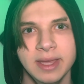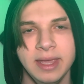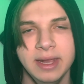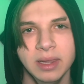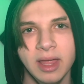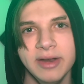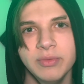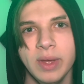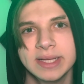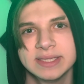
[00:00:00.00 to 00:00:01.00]
In a lot
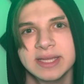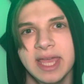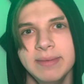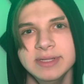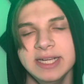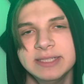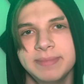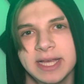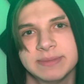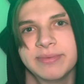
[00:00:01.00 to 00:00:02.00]
of ways, the game was at its
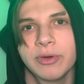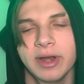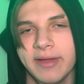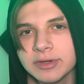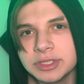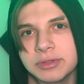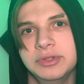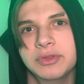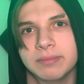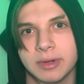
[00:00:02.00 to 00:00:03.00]
best before it ever
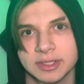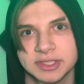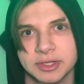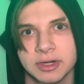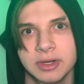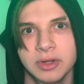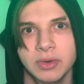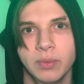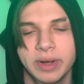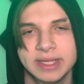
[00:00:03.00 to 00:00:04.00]
showed you the monster,
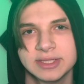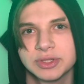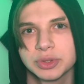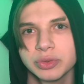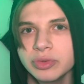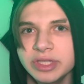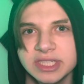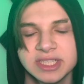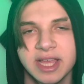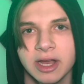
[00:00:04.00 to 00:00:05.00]
when it's
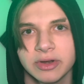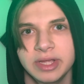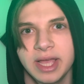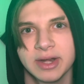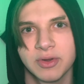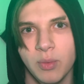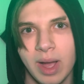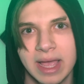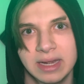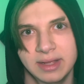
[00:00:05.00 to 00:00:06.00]
truly scary and
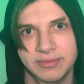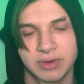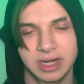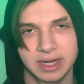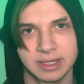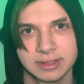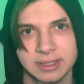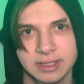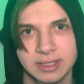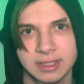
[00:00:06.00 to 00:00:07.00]
quiet and
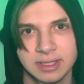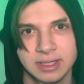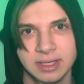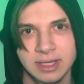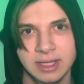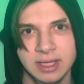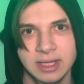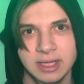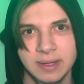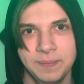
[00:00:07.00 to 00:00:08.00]

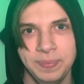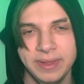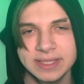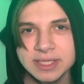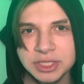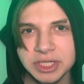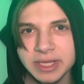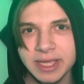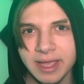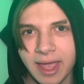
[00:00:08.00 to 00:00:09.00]
frightening. It's a
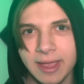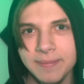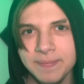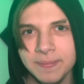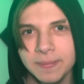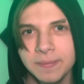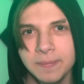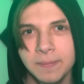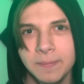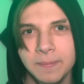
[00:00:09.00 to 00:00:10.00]
chilling game,
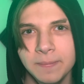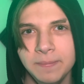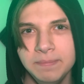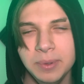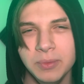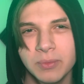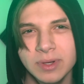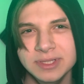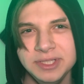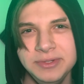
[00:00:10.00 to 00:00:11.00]
but
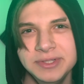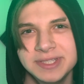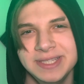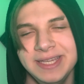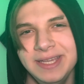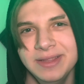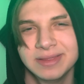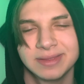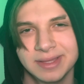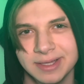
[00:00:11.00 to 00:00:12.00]
once you see
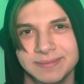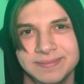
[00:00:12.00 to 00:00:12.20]
the